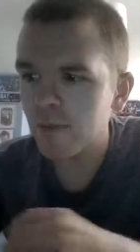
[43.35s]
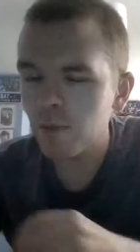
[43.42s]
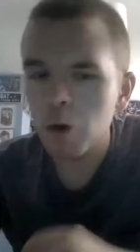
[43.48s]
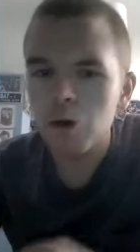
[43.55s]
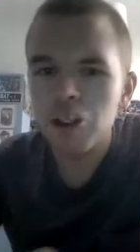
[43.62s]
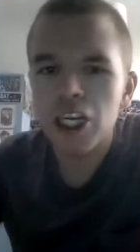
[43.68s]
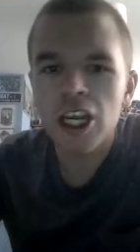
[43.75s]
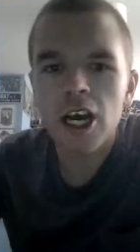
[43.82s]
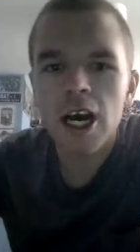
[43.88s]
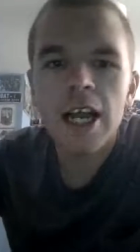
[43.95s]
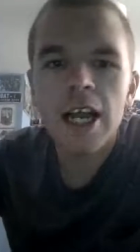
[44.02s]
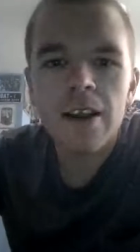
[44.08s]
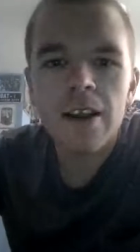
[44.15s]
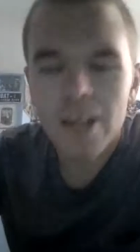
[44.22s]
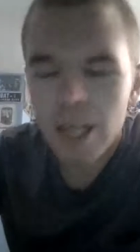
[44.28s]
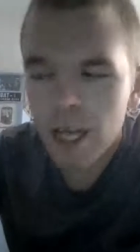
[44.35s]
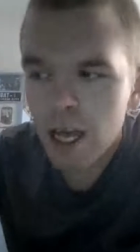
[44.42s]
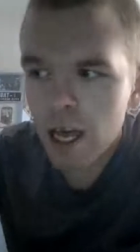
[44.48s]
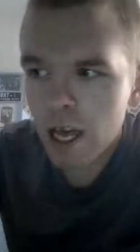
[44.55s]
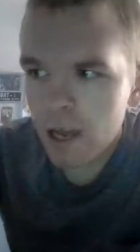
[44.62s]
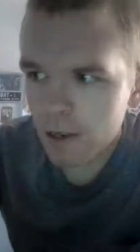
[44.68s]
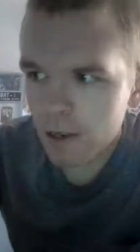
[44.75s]
more Jedi
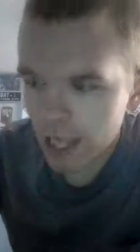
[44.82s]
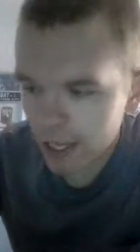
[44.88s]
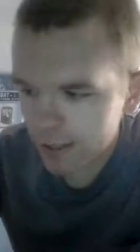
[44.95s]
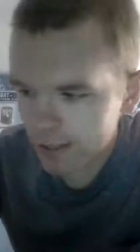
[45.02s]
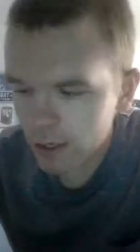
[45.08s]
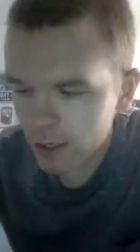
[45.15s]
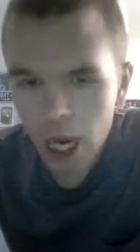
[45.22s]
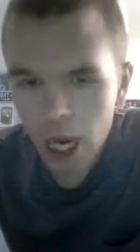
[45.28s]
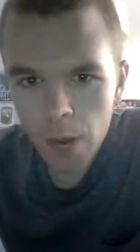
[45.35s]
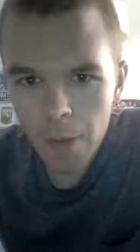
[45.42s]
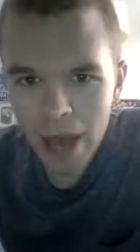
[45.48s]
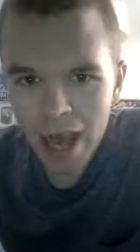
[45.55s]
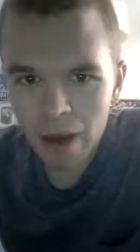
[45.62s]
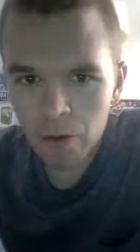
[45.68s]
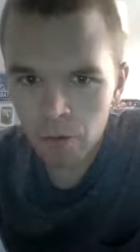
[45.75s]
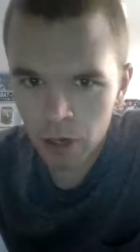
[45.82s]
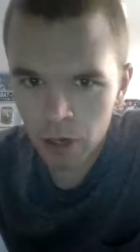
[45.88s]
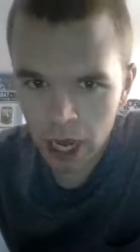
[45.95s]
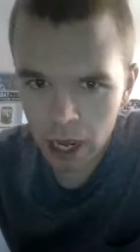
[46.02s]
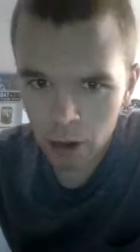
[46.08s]
least known about,